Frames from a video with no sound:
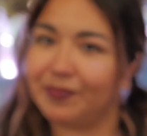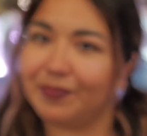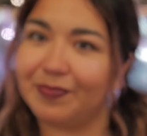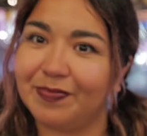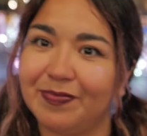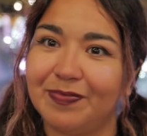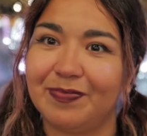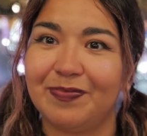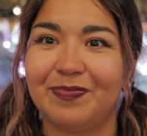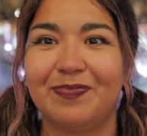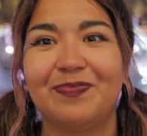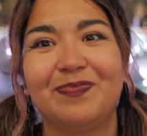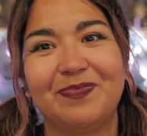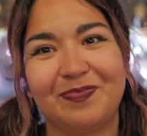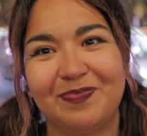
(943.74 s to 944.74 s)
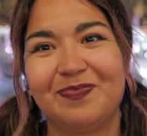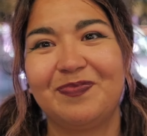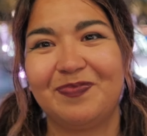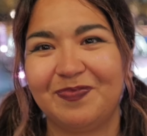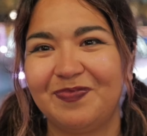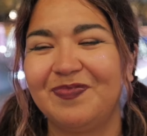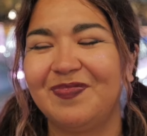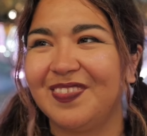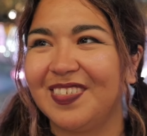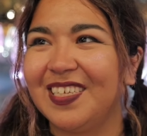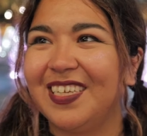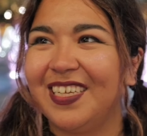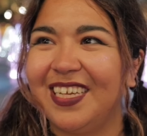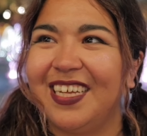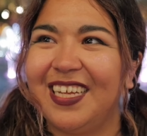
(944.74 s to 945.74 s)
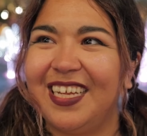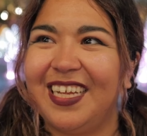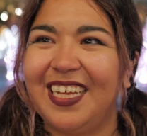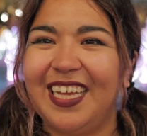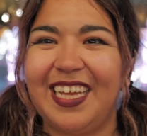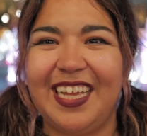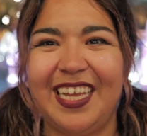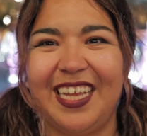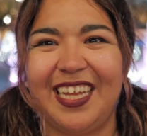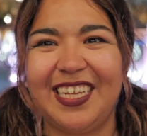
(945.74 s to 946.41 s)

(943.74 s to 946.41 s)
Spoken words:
was thinking it, right? So like the right side.